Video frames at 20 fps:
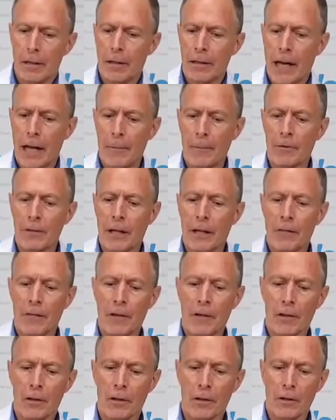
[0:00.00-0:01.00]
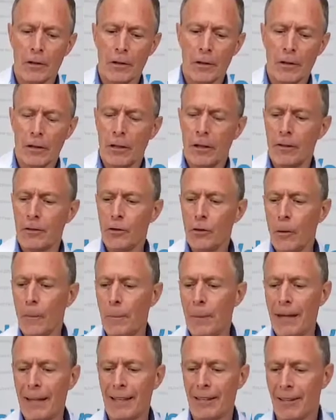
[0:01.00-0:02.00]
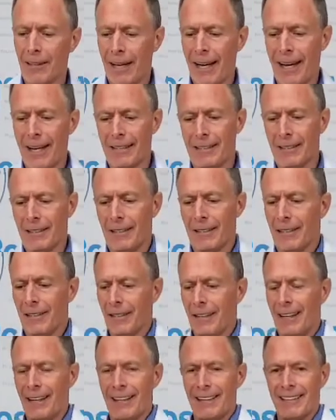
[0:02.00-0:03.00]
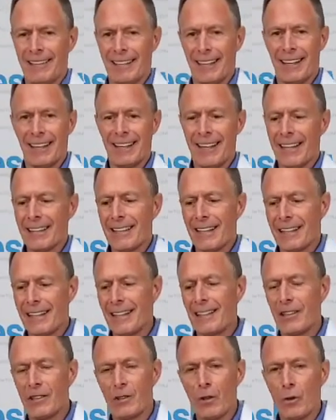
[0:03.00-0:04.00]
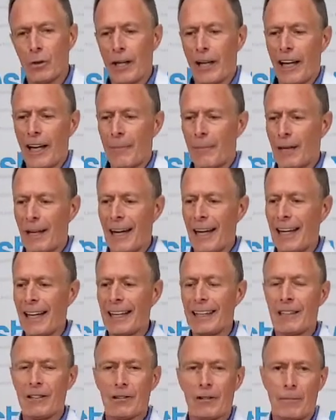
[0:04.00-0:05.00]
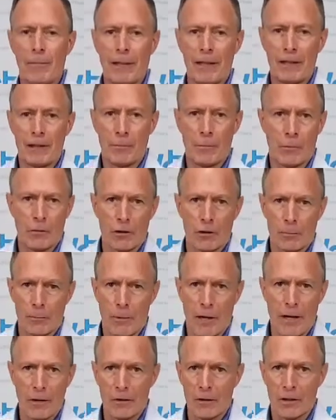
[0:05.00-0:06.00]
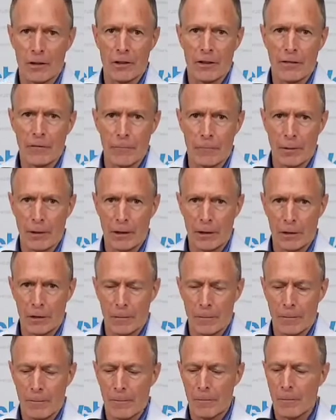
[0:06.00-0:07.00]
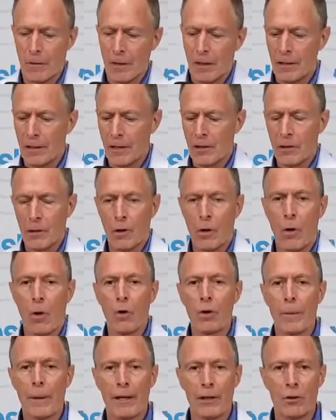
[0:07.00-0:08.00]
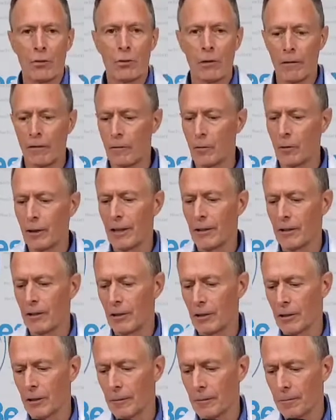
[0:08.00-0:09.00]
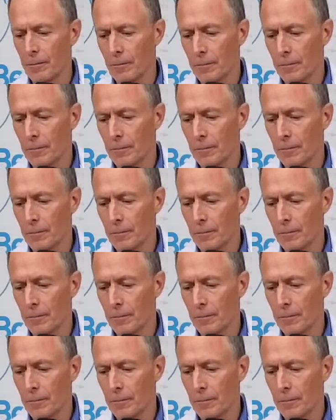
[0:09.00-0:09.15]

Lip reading: apple cider vinegar to a big glass. A glass like this is okay, but I like those big sports bottles that are even bigger. It's going to hold about 24 ounces.